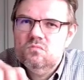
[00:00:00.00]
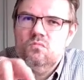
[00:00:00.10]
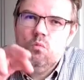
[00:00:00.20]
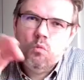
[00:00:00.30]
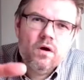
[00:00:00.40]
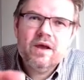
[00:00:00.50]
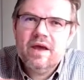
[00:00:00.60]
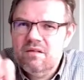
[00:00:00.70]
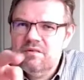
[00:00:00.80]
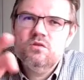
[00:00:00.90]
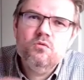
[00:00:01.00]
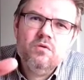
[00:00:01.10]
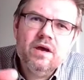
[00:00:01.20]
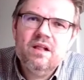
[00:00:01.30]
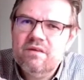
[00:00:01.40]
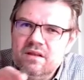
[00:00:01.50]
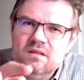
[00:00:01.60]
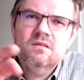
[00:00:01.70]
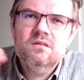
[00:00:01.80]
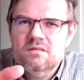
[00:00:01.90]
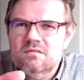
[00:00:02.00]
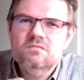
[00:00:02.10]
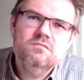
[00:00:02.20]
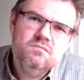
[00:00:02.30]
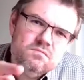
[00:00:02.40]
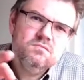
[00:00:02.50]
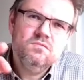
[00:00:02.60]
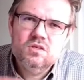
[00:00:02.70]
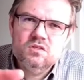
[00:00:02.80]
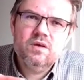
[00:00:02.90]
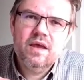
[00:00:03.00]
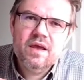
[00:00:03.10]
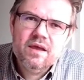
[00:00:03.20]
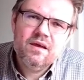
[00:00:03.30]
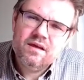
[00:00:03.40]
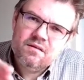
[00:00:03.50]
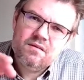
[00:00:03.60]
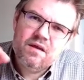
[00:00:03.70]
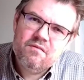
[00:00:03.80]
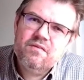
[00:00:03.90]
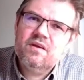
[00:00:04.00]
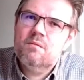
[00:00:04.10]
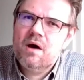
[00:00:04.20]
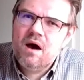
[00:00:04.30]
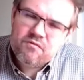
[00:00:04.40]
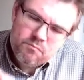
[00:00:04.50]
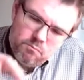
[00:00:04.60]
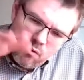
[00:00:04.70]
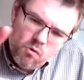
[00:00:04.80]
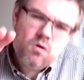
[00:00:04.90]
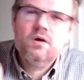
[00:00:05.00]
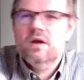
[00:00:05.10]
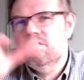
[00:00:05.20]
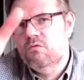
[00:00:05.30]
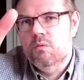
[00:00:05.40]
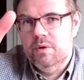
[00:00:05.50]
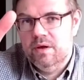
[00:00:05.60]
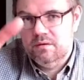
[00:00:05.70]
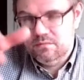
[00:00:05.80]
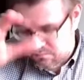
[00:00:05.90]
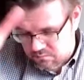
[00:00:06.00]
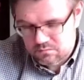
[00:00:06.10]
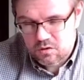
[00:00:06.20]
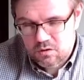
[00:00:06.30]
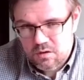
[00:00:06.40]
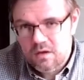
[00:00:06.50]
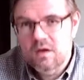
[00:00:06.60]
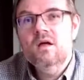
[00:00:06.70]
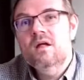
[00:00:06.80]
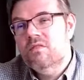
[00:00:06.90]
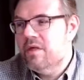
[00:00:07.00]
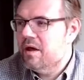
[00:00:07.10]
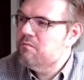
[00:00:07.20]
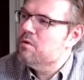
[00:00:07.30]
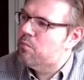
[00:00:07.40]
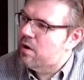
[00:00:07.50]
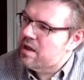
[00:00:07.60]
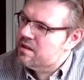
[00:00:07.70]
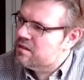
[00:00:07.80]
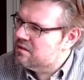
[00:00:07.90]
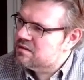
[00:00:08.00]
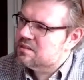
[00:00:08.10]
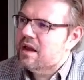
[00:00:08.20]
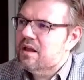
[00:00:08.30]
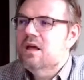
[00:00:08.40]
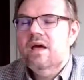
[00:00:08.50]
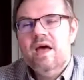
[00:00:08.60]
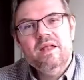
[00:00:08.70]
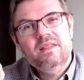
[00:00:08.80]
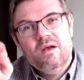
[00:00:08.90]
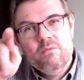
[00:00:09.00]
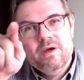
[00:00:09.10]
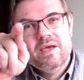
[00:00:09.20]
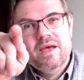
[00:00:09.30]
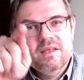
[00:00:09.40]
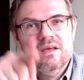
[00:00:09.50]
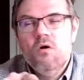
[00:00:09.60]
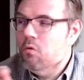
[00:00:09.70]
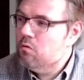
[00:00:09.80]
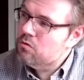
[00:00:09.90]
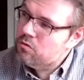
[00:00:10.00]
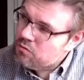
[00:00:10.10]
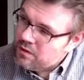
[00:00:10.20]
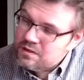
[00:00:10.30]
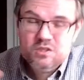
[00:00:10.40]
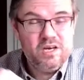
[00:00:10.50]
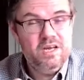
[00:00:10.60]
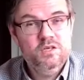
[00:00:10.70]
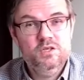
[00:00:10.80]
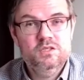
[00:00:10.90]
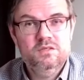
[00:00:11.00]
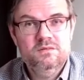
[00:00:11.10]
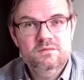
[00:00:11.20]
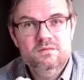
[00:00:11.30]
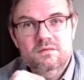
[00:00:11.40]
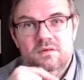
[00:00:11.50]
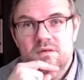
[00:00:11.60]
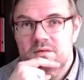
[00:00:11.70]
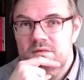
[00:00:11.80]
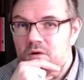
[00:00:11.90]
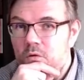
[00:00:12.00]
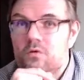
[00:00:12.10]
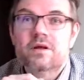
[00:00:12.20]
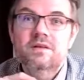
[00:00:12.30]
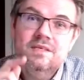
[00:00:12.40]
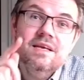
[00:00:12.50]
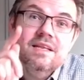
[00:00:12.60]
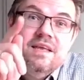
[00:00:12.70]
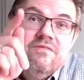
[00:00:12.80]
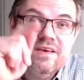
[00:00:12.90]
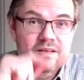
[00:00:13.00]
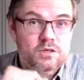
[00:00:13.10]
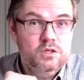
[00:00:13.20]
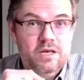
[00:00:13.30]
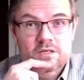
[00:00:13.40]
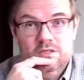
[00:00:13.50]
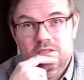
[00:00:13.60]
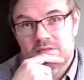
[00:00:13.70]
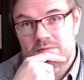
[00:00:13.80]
1 Kelvin, 2 Kelvin is okay, and everything above, book, inform me. Then we break this cycle, and then we're getting all the changes, all the significant changes